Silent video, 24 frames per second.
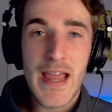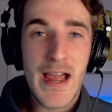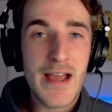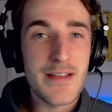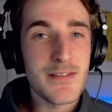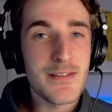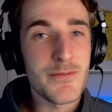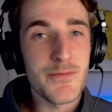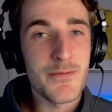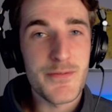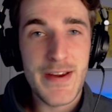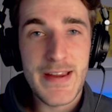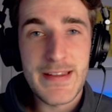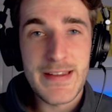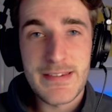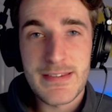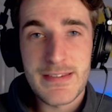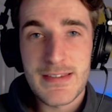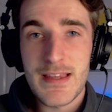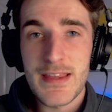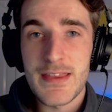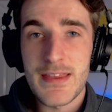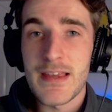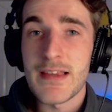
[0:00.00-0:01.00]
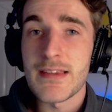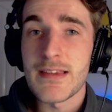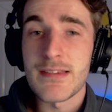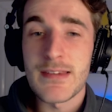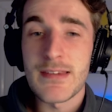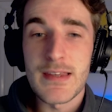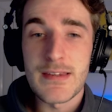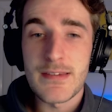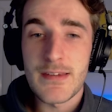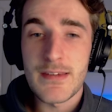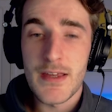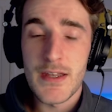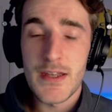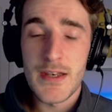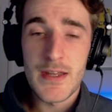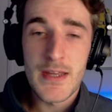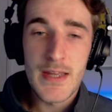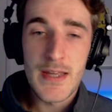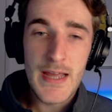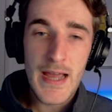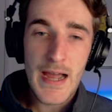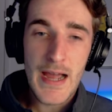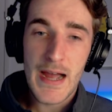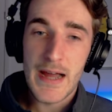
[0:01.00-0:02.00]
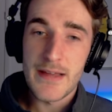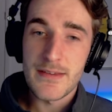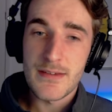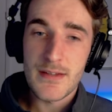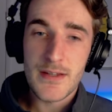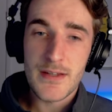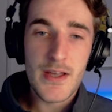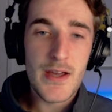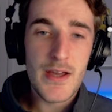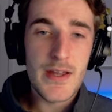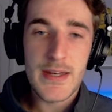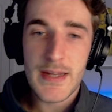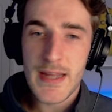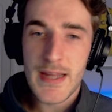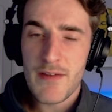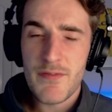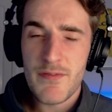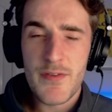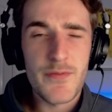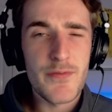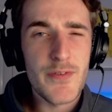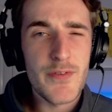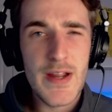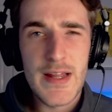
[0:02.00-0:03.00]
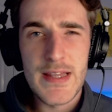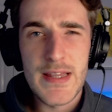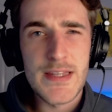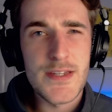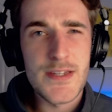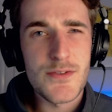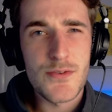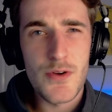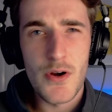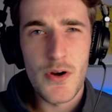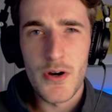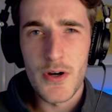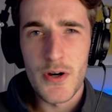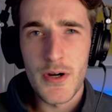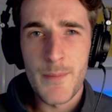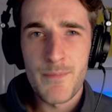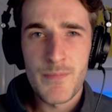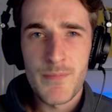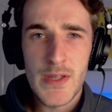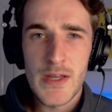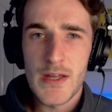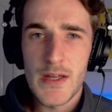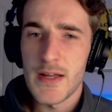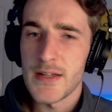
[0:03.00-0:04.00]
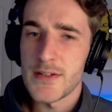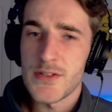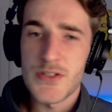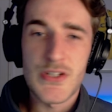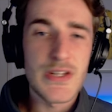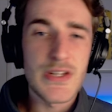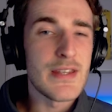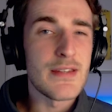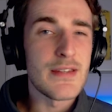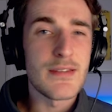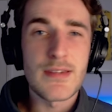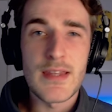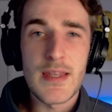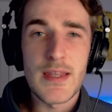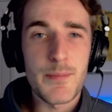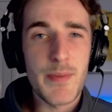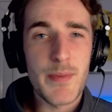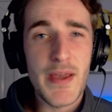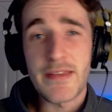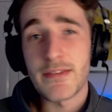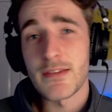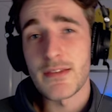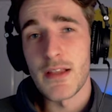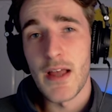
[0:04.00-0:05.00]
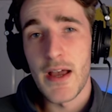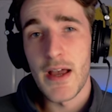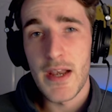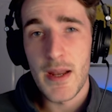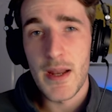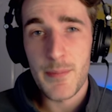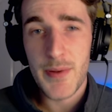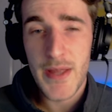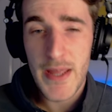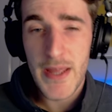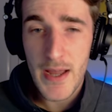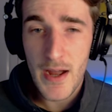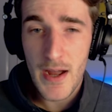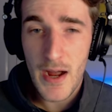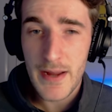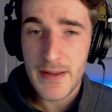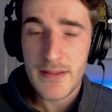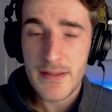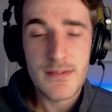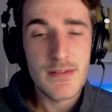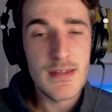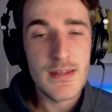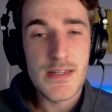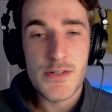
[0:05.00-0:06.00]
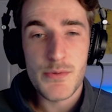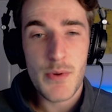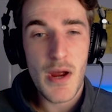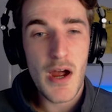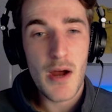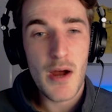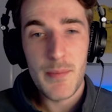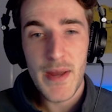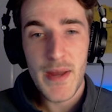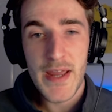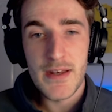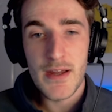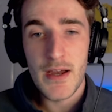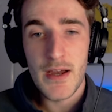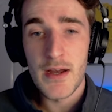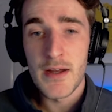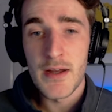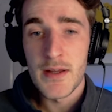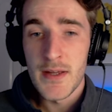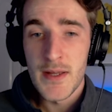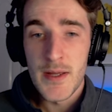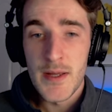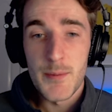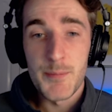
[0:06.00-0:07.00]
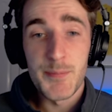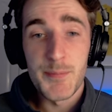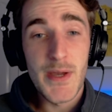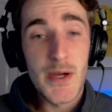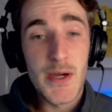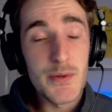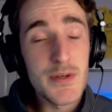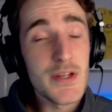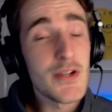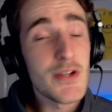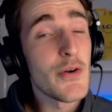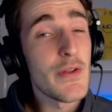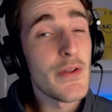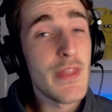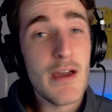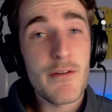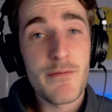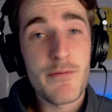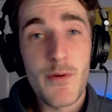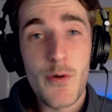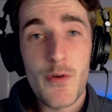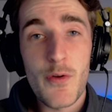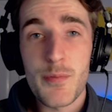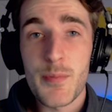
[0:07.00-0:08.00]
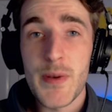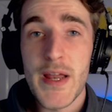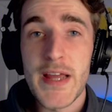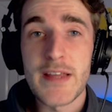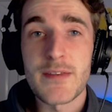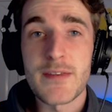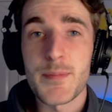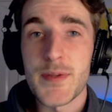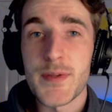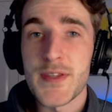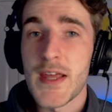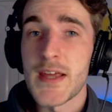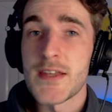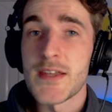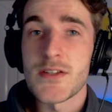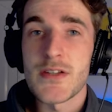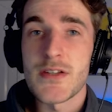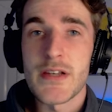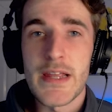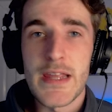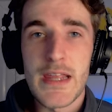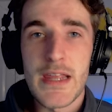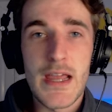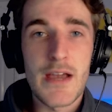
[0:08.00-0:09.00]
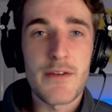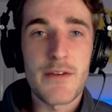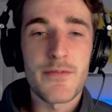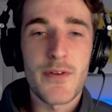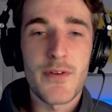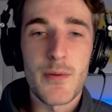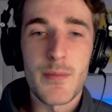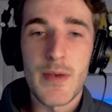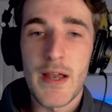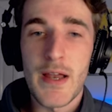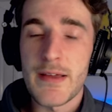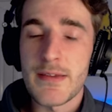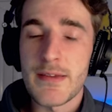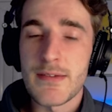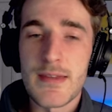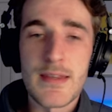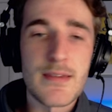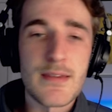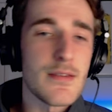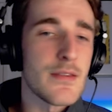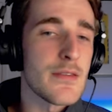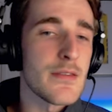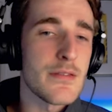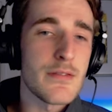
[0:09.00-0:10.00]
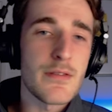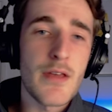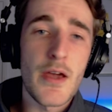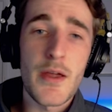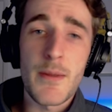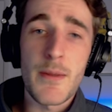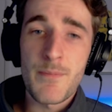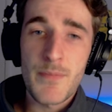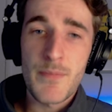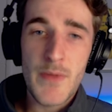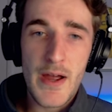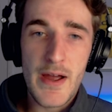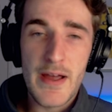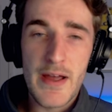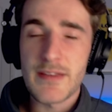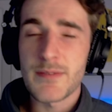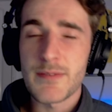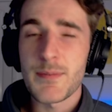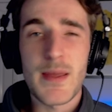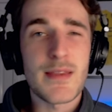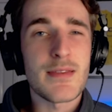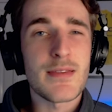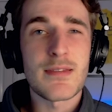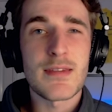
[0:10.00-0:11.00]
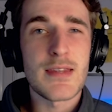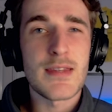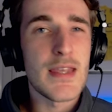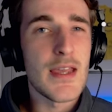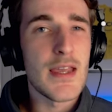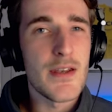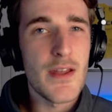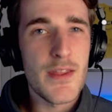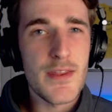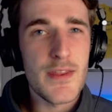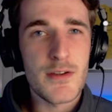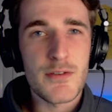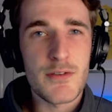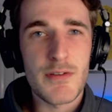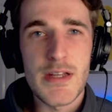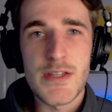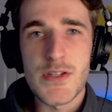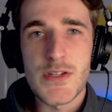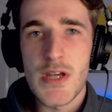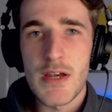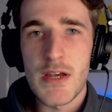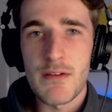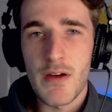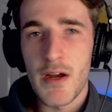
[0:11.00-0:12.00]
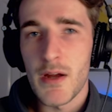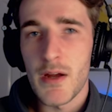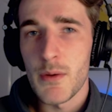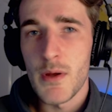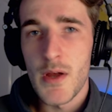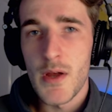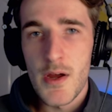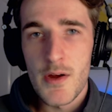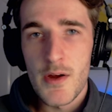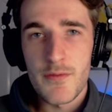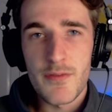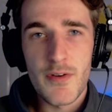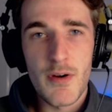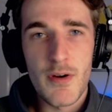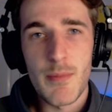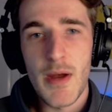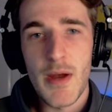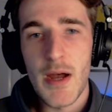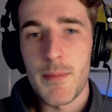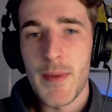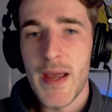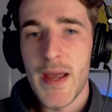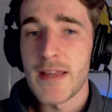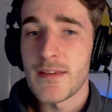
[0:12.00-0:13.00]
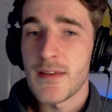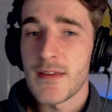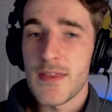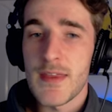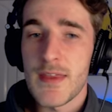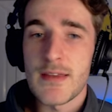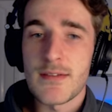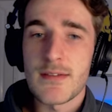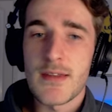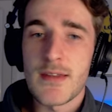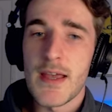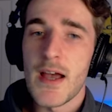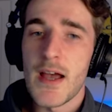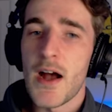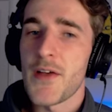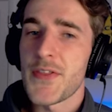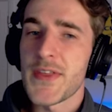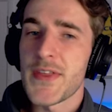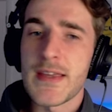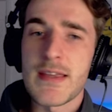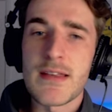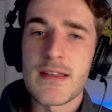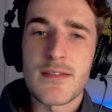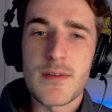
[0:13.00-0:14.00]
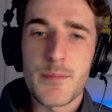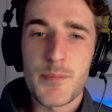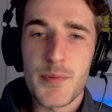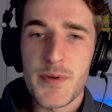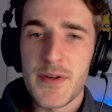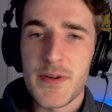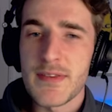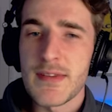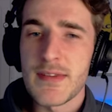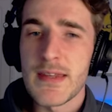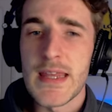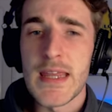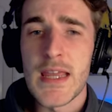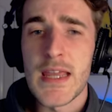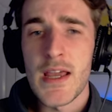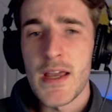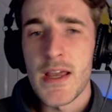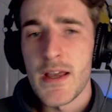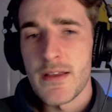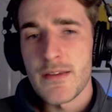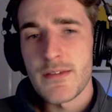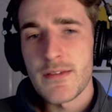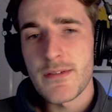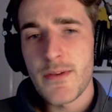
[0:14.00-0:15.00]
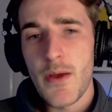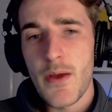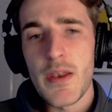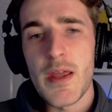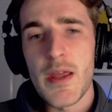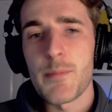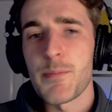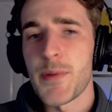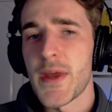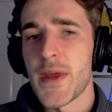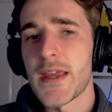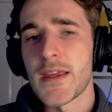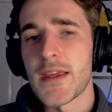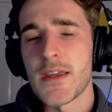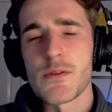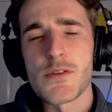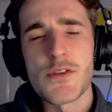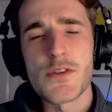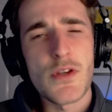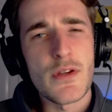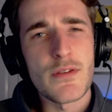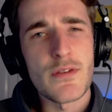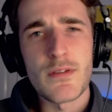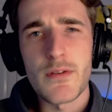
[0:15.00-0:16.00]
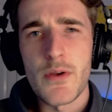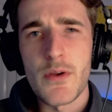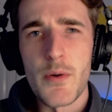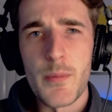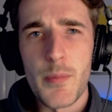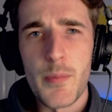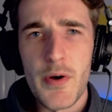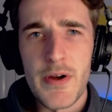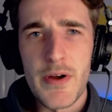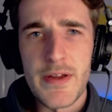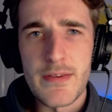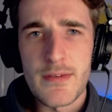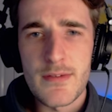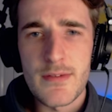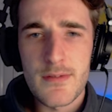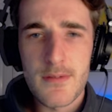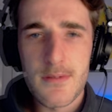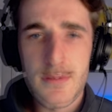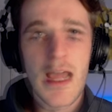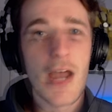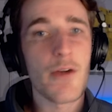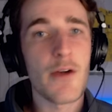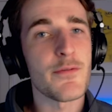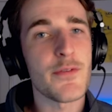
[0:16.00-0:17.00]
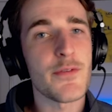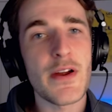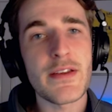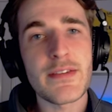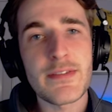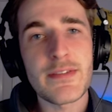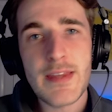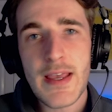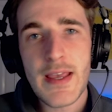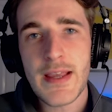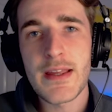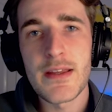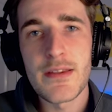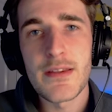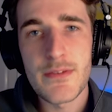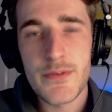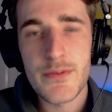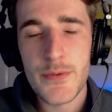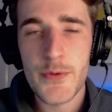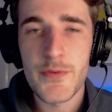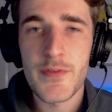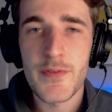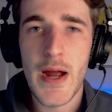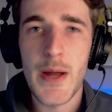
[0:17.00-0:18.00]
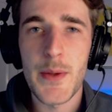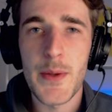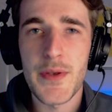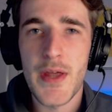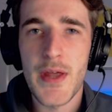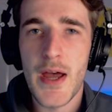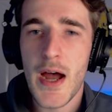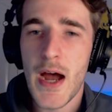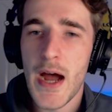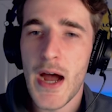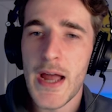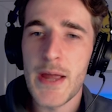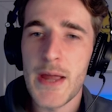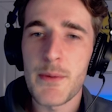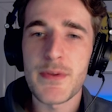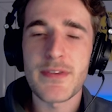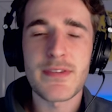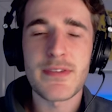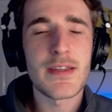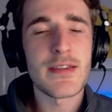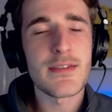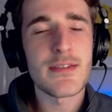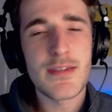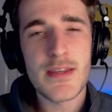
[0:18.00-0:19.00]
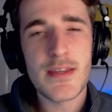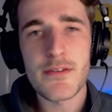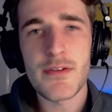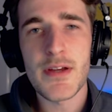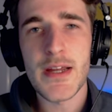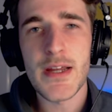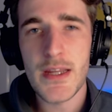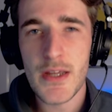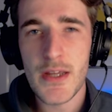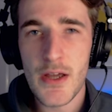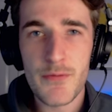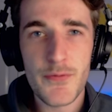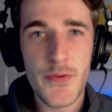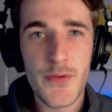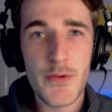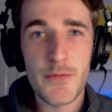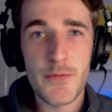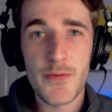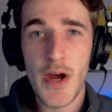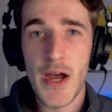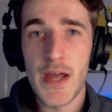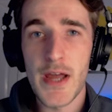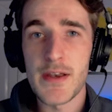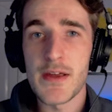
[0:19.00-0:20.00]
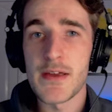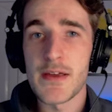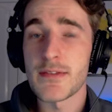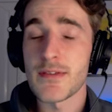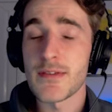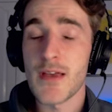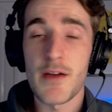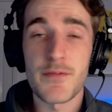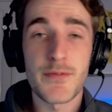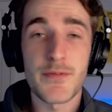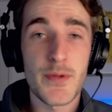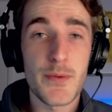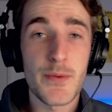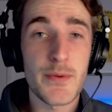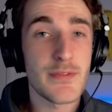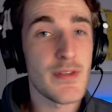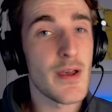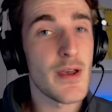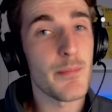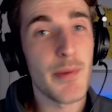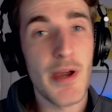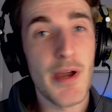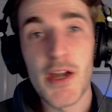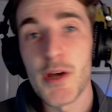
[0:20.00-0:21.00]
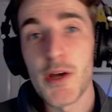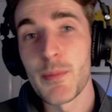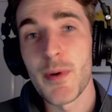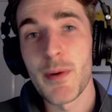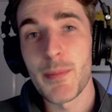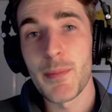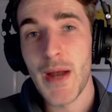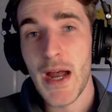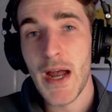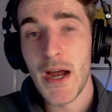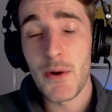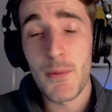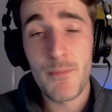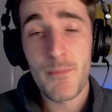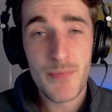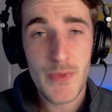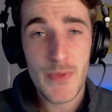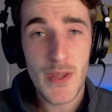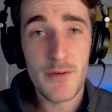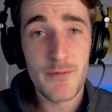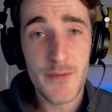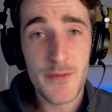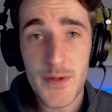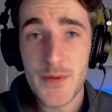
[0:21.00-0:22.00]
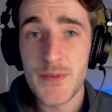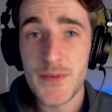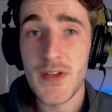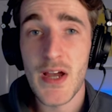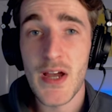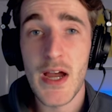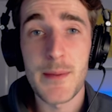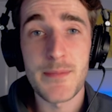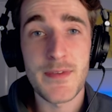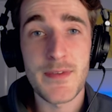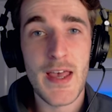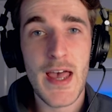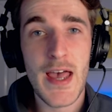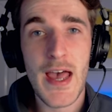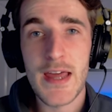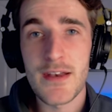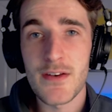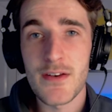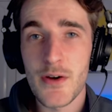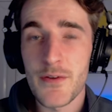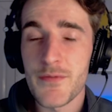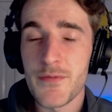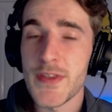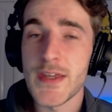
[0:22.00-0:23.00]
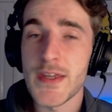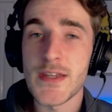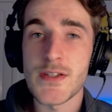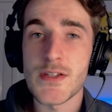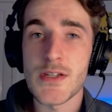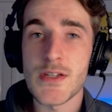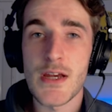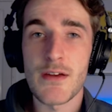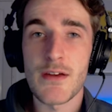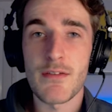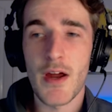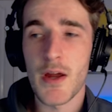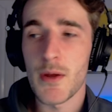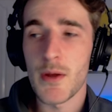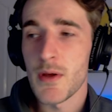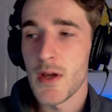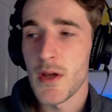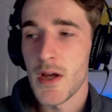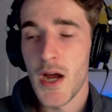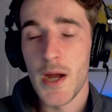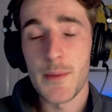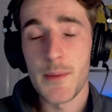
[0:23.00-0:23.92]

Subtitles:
he hasn't raced this season, and the Koenig have a really strong GC based lineup here. I can see Joao Almeida building on that 4th place potentially from last season. So I expect to see another great Giro from Almeida this year. I think he's a pretty solid pick who should score points. Now for our second all-rounder, I was considering a few riders. I've talked up Pello Bilbao a few times ahead of this Giro.